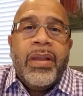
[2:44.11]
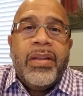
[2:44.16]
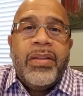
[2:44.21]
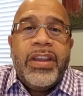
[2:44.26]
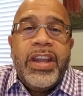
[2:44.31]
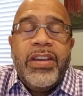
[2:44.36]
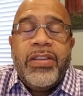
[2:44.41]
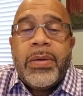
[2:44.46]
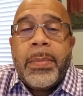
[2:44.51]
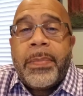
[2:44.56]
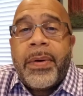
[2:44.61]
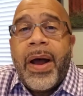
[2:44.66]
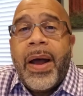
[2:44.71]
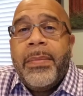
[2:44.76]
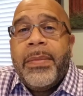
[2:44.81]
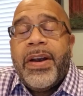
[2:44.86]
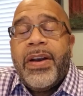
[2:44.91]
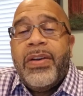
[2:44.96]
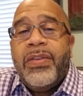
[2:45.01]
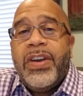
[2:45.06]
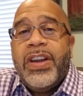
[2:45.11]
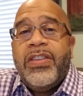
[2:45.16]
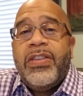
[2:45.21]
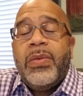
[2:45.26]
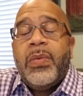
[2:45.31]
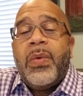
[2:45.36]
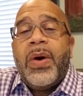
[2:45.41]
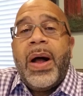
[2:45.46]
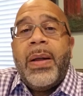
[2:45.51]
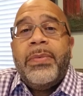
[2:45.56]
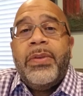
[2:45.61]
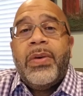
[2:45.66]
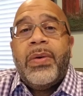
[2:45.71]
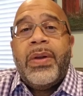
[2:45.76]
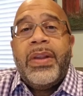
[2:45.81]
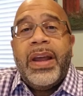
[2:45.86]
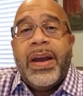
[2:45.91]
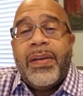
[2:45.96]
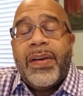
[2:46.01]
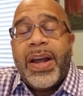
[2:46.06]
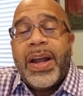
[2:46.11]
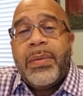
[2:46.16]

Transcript: These are primary reasons why I'm doing that, right?